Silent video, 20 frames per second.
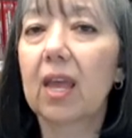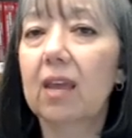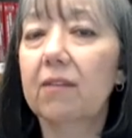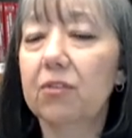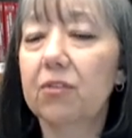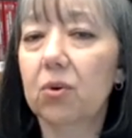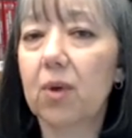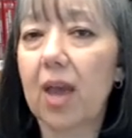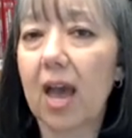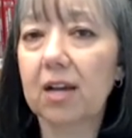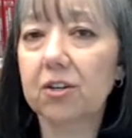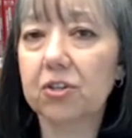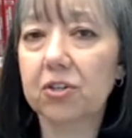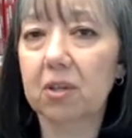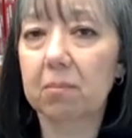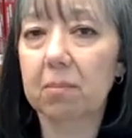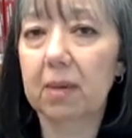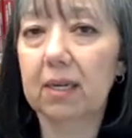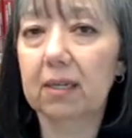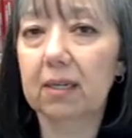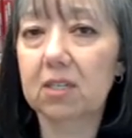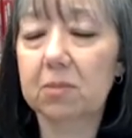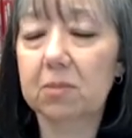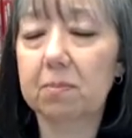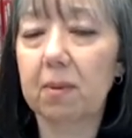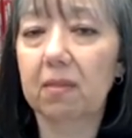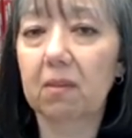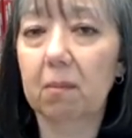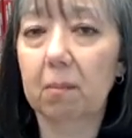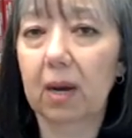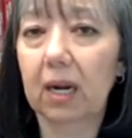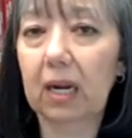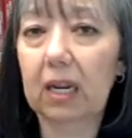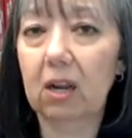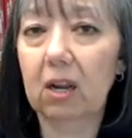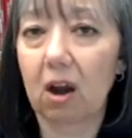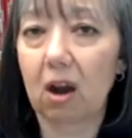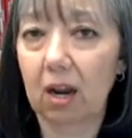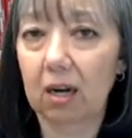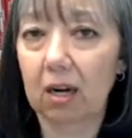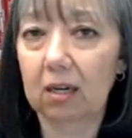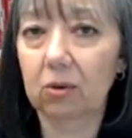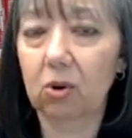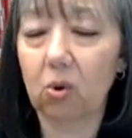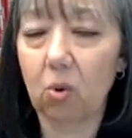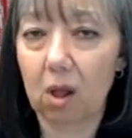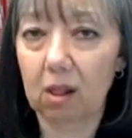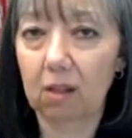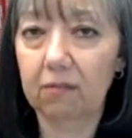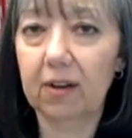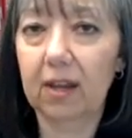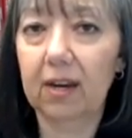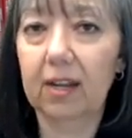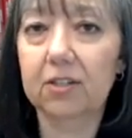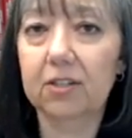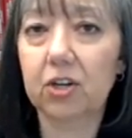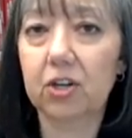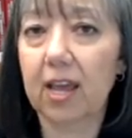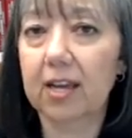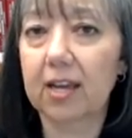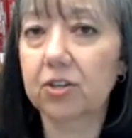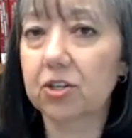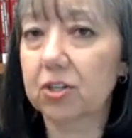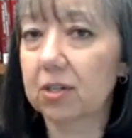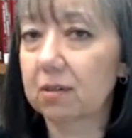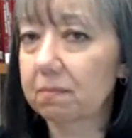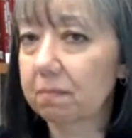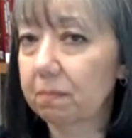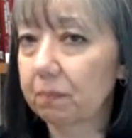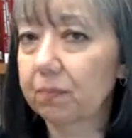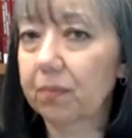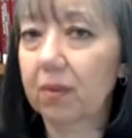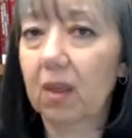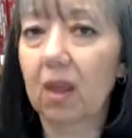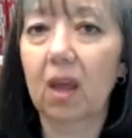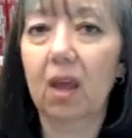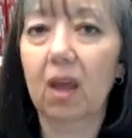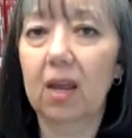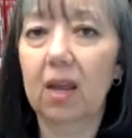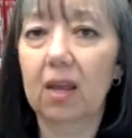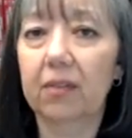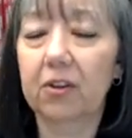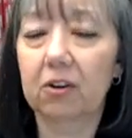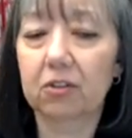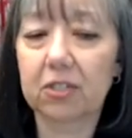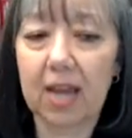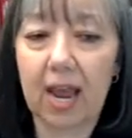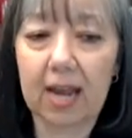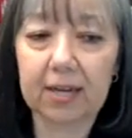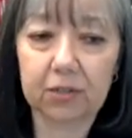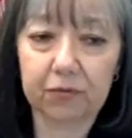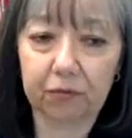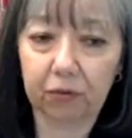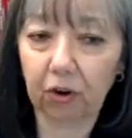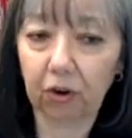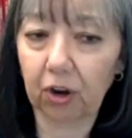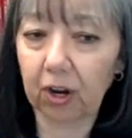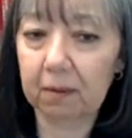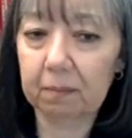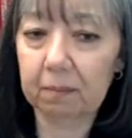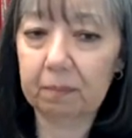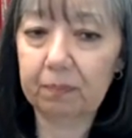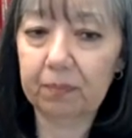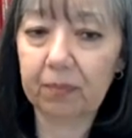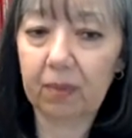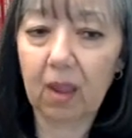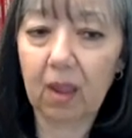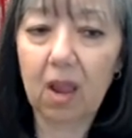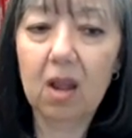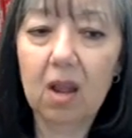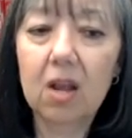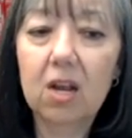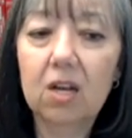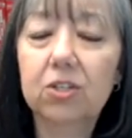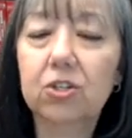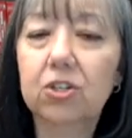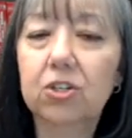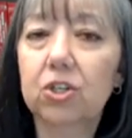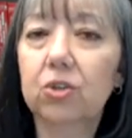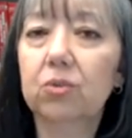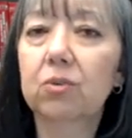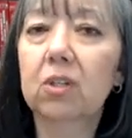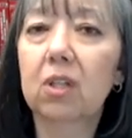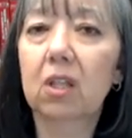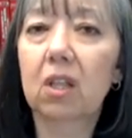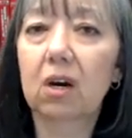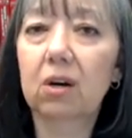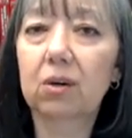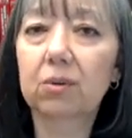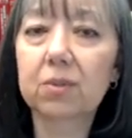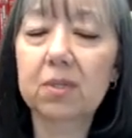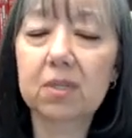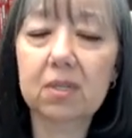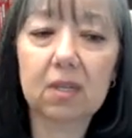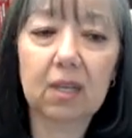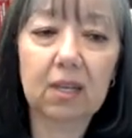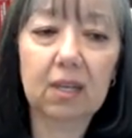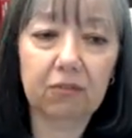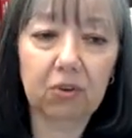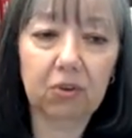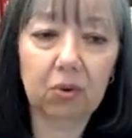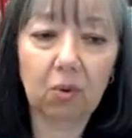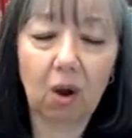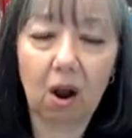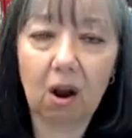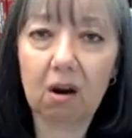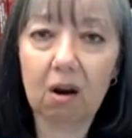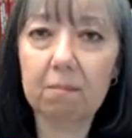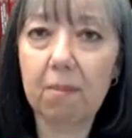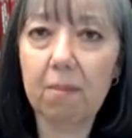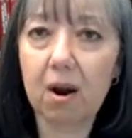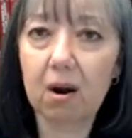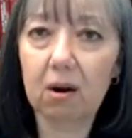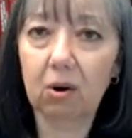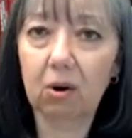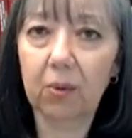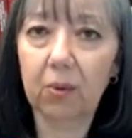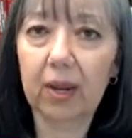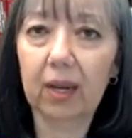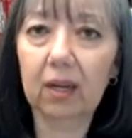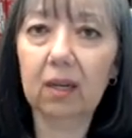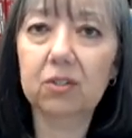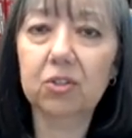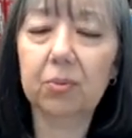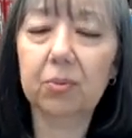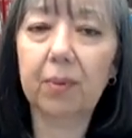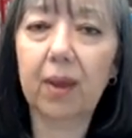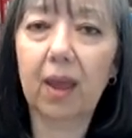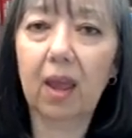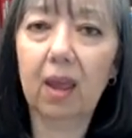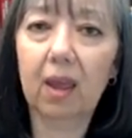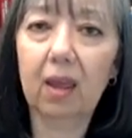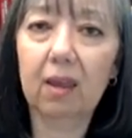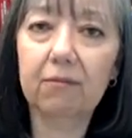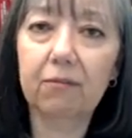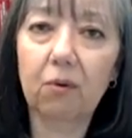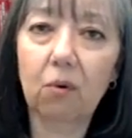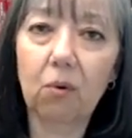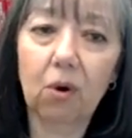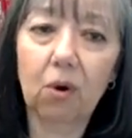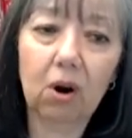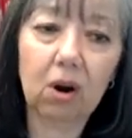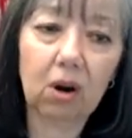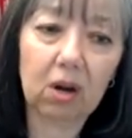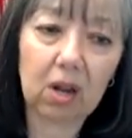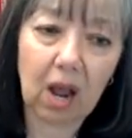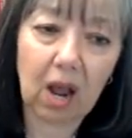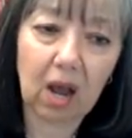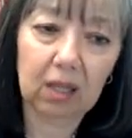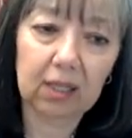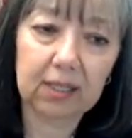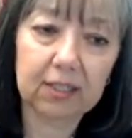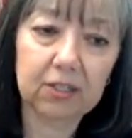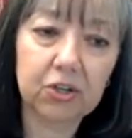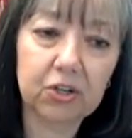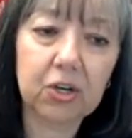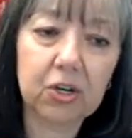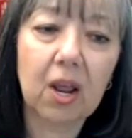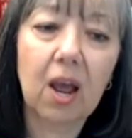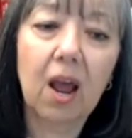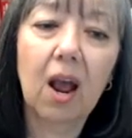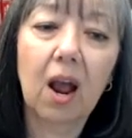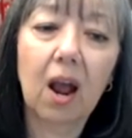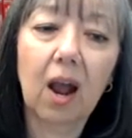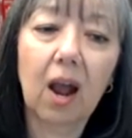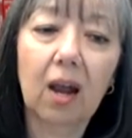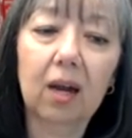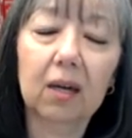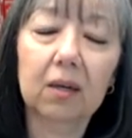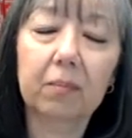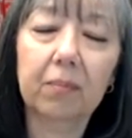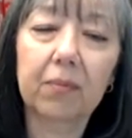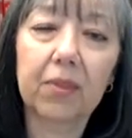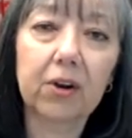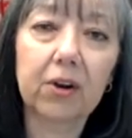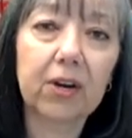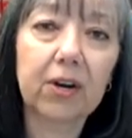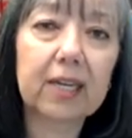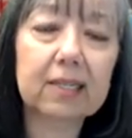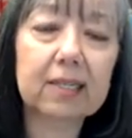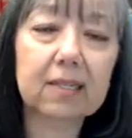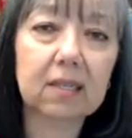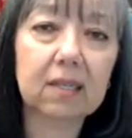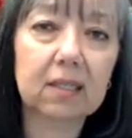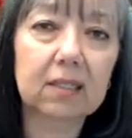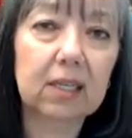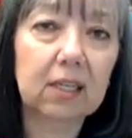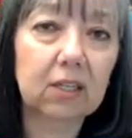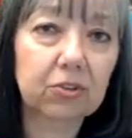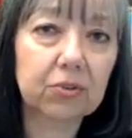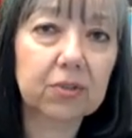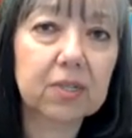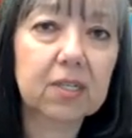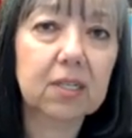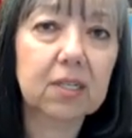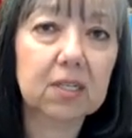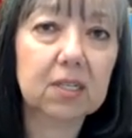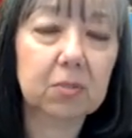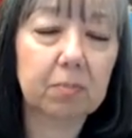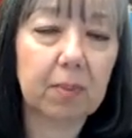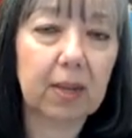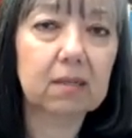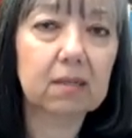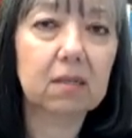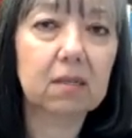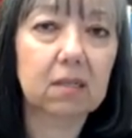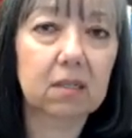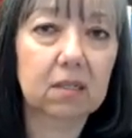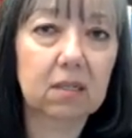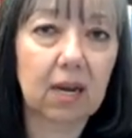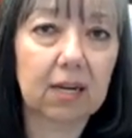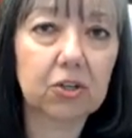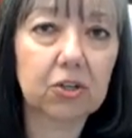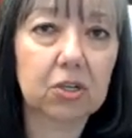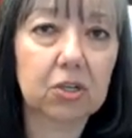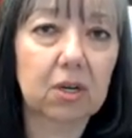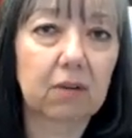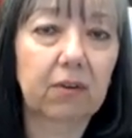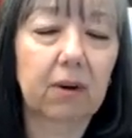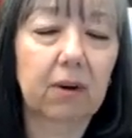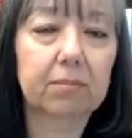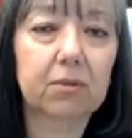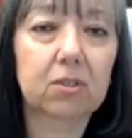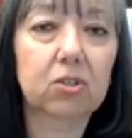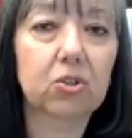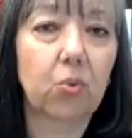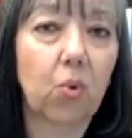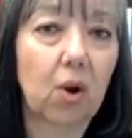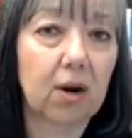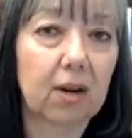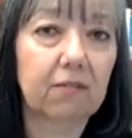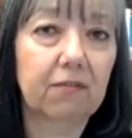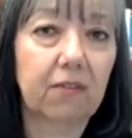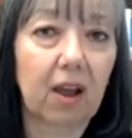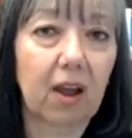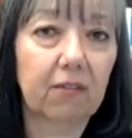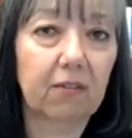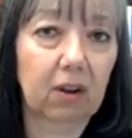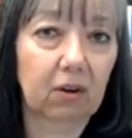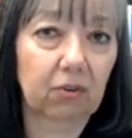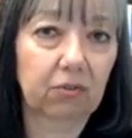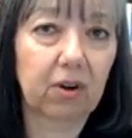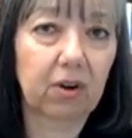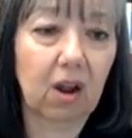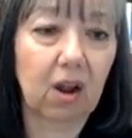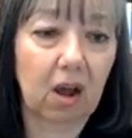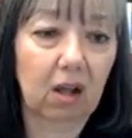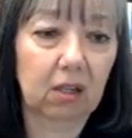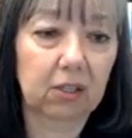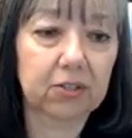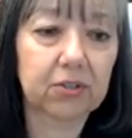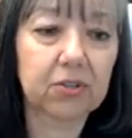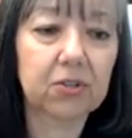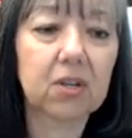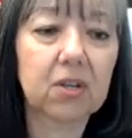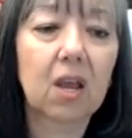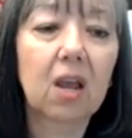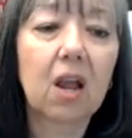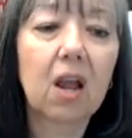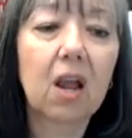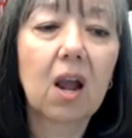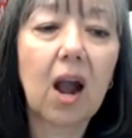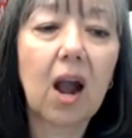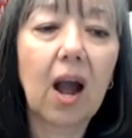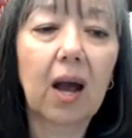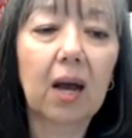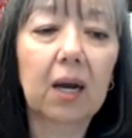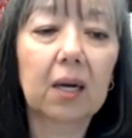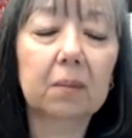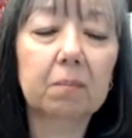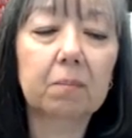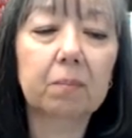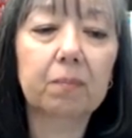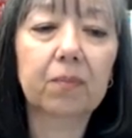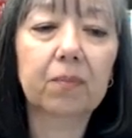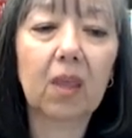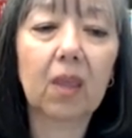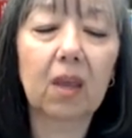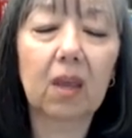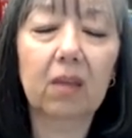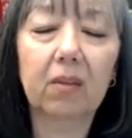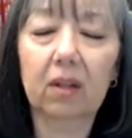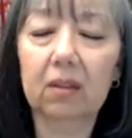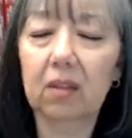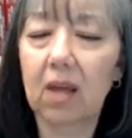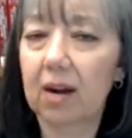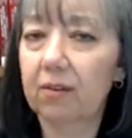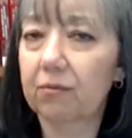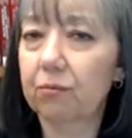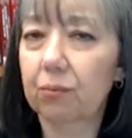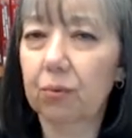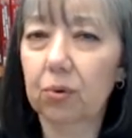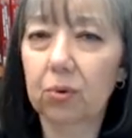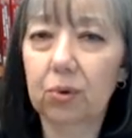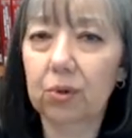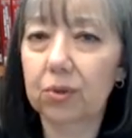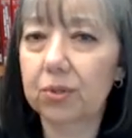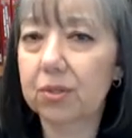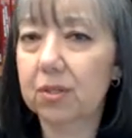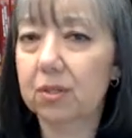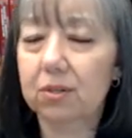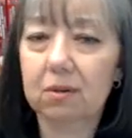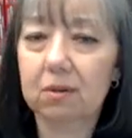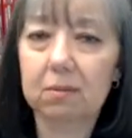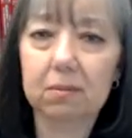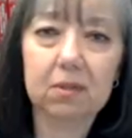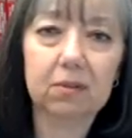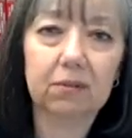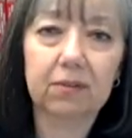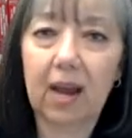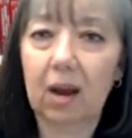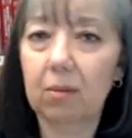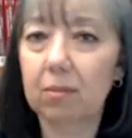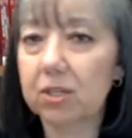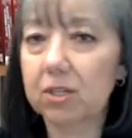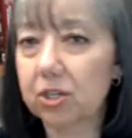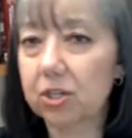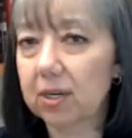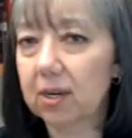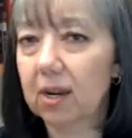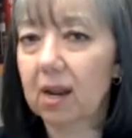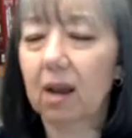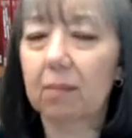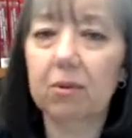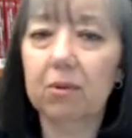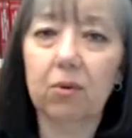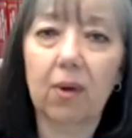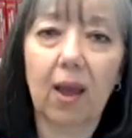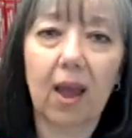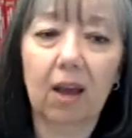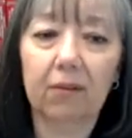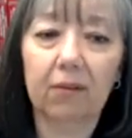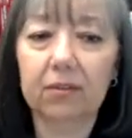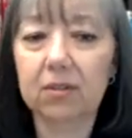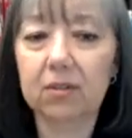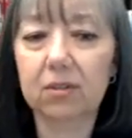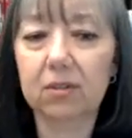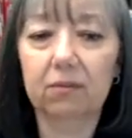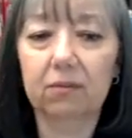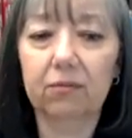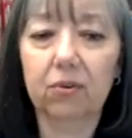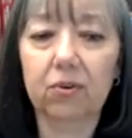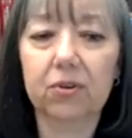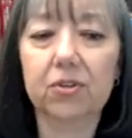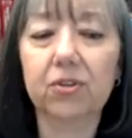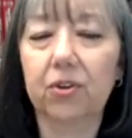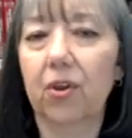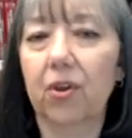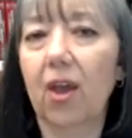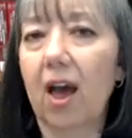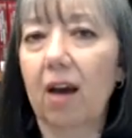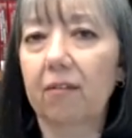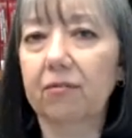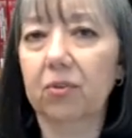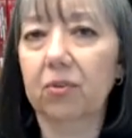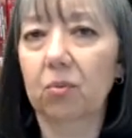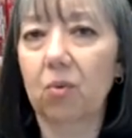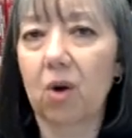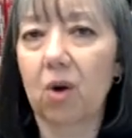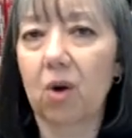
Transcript: if you cash them in and spend the money on qualified education, they're tax free. Student loans, if you are borrowing to pay for college, um, there is an interest expense deduction of up to $2,500. Um, a lot of rules in terms of how much income you have and so forth. So you have to